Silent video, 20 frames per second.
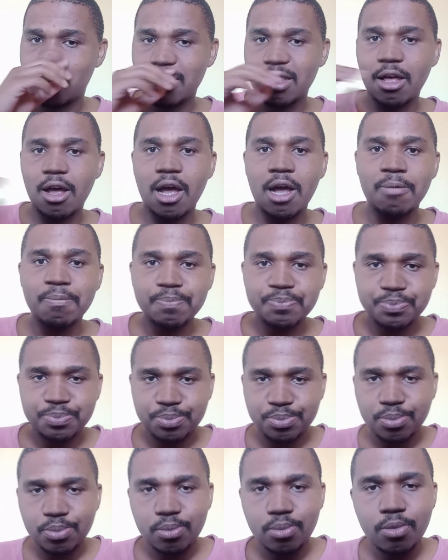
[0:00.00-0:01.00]
The
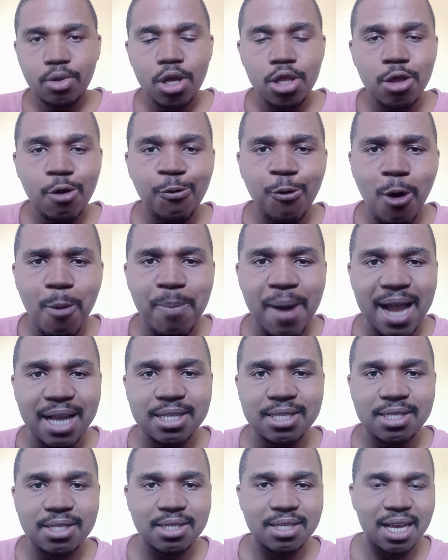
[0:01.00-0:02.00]

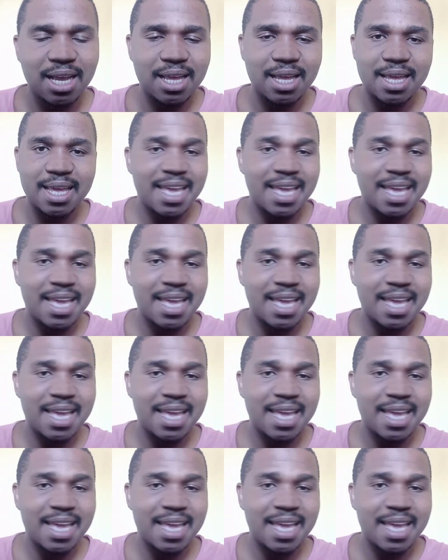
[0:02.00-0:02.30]
fullbacks,